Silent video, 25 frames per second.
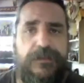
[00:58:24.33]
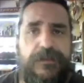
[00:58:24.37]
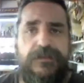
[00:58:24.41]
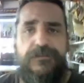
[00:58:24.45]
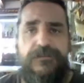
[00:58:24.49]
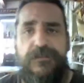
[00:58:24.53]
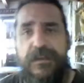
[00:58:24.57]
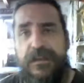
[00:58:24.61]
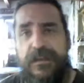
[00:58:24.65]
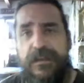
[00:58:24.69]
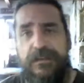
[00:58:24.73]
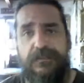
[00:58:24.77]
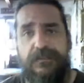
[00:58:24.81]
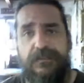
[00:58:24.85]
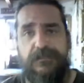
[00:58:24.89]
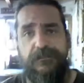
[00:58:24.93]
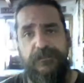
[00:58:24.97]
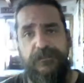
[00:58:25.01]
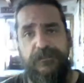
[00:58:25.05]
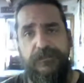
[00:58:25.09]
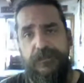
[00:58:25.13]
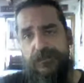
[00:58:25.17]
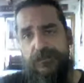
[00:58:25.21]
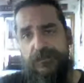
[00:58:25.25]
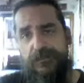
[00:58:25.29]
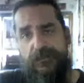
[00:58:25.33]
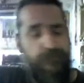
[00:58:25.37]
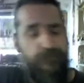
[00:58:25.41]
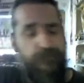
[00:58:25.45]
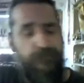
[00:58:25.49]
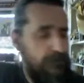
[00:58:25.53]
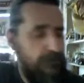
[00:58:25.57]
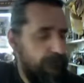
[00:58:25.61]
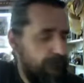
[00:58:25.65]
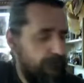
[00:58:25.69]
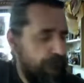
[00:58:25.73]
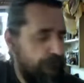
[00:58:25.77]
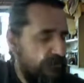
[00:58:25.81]
it's Venus.
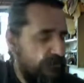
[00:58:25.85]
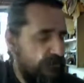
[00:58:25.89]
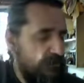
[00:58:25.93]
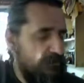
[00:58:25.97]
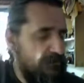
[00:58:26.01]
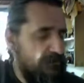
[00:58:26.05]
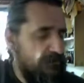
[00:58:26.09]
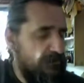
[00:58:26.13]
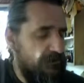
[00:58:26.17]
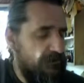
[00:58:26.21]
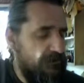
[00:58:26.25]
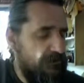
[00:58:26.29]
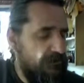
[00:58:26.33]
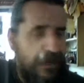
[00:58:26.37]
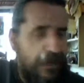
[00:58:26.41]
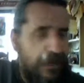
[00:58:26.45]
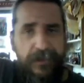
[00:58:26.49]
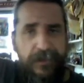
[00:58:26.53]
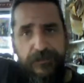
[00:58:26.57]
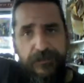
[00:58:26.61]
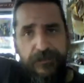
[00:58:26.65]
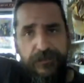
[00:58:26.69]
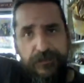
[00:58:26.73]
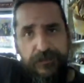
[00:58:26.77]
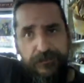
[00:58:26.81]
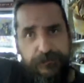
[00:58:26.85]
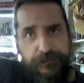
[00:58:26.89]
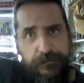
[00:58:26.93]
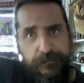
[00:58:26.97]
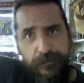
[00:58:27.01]
Venus is high on the...